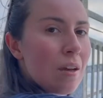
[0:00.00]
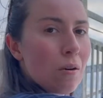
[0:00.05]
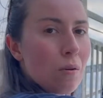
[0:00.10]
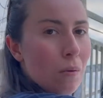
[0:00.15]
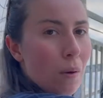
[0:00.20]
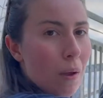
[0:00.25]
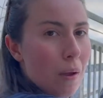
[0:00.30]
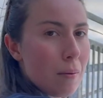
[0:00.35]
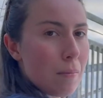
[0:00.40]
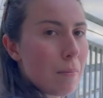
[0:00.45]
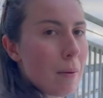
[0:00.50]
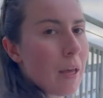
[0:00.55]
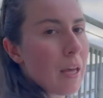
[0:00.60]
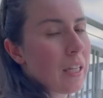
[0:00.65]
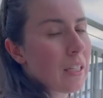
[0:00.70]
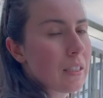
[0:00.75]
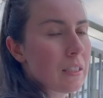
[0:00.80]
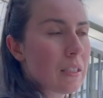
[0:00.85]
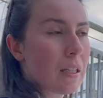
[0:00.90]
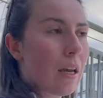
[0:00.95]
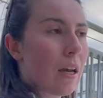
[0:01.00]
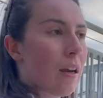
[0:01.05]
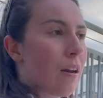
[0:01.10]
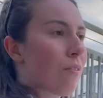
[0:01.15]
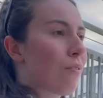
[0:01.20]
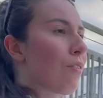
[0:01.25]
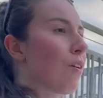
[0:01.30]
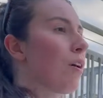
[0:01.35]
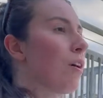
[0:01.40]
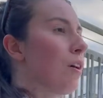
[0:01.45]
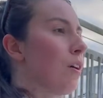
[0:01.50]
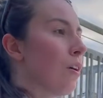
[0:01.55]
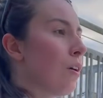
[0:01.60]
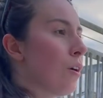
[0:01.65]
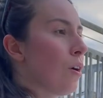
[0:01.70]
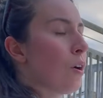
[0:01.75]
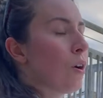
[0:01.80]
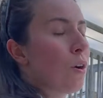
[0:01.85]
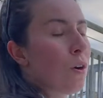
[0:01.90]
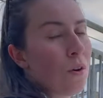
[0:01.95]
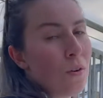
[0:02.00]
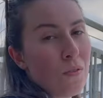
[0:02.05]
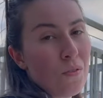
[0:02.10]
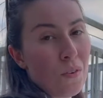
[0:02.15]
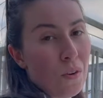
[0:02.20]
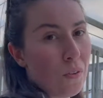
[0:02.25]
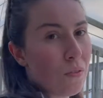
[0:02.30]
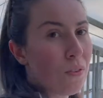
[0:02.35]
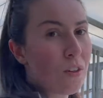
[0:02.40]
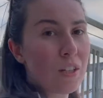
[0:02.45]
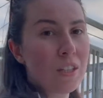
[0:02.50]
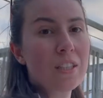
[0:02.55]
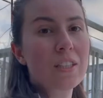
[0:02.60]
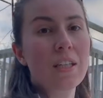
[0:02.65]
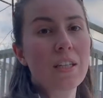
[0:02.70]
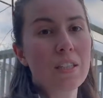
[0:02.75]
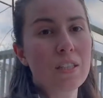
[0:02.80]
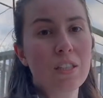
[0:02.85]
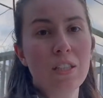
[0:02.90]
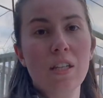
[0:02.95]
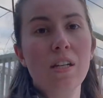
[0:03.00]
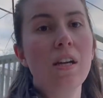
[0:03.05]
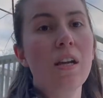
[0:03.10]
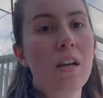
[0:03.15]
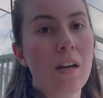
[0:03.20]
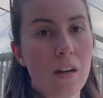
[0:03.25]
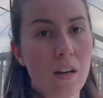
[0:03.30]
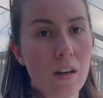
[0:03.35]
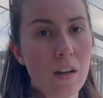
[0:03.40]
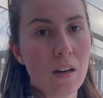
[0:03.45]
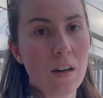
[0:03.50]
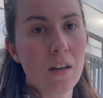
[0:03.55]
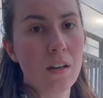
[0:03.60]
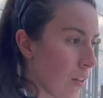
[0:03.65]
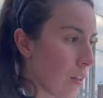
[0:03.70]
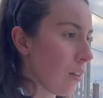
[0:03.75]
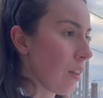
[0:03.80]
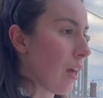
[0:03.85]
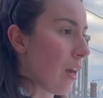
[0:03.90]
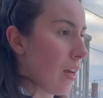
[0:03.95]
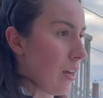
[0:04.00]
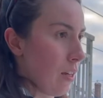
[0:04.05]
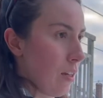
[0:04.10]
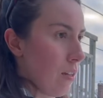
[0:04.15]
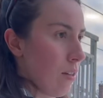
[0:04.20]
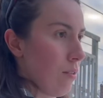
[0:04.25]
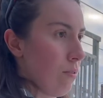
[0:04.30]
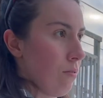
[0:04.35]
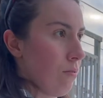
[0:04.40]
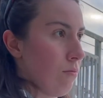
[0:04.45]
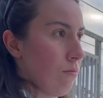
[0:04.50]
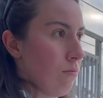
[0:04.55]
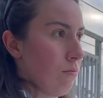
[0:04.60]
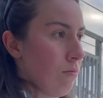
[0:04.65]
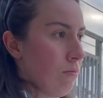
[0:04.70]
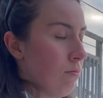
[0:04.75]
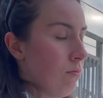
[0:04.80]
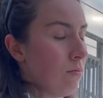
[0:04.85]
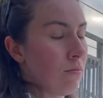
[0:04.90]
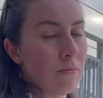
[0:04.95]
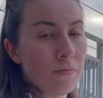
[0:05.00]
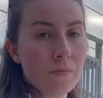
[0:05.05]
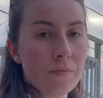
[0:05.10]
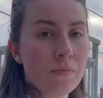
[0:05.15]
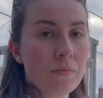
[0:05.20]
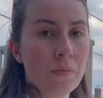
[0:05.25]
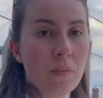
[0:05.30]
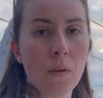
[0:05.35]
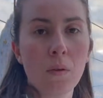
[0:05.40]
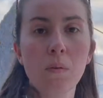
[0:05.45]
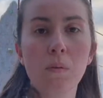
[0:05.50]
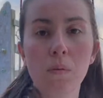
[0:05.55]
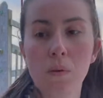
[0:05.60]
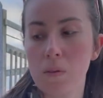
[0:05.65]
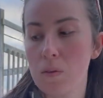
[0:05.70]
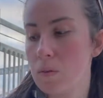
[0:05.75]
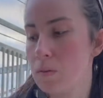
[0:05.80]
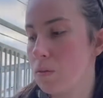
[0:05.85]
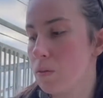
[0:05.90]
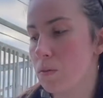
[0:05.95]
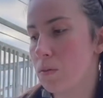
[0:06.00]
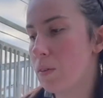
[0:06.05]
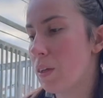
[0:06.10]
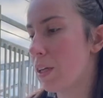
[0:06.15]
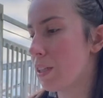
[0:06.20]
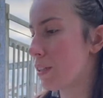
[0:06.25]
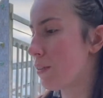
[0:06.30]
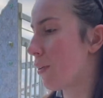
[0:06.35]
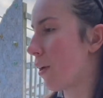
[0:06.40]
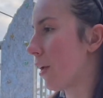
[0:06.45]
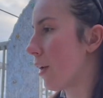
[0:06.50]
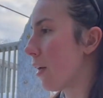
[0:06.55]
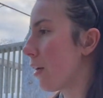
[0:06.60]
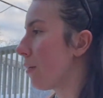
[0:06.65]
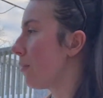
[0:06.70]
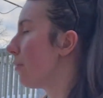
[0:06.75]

away bits, kind of reverse engineer the igloo. Well, let's find out.